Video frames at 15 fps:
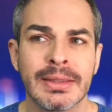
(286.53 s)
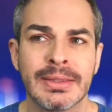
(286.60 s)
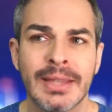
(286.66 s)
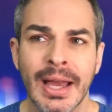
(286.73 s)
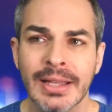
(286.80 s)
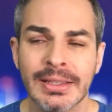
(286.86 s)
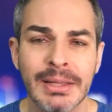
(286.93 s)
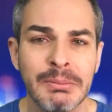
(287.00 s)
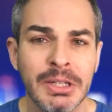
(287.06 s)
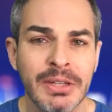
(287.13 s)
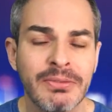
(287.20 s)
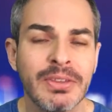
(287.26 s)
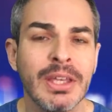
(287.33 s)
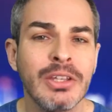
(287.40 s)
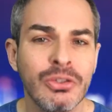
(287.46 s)
That, I mean,
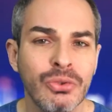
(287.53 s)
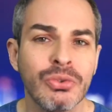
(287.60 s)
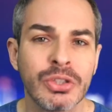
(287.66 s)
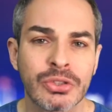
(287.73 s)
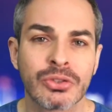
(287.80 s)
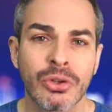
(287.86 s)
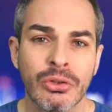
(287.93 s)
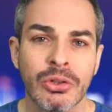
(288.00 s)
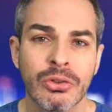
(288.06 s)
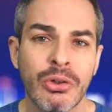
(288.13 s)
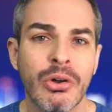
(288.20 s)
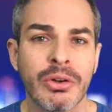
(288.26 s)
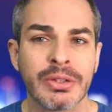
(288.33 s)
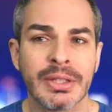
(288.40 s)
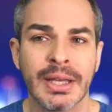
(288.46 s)
if they knew this all along,